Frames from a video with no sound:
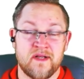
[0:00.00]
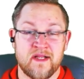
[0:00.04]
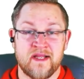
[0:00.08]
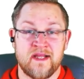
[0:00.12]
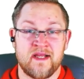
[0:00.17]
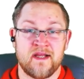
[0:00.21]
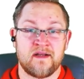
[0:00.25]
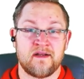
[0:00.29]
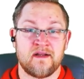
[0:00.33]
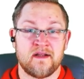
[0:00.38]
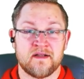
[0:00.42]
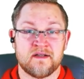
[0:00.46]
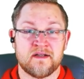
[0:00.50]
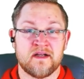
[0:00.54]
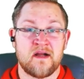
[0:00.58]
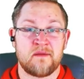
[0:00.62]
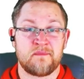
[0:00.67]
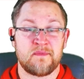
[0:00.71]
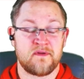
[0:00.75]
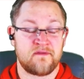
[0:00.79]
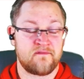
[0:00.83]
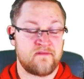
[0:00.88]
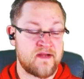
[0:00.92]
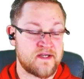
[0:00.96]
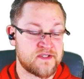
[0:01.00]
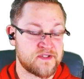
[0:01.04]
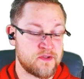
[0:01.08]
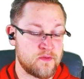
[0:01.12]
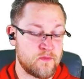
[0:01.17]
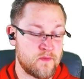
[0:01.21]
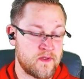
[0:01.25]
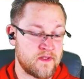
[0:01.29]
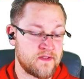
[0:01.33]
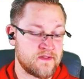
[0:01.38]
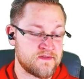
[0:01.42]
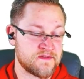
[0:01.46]
to get a couple of
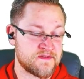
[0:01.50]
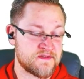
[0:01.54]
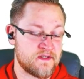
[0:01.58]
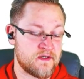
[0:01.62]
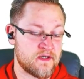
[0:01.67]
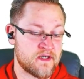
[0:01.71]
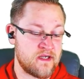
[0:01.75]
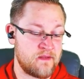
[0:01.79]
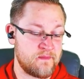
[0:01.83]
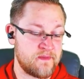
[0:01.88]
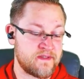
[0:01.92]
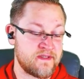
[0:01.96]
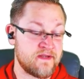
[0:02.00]
extra ones or a couple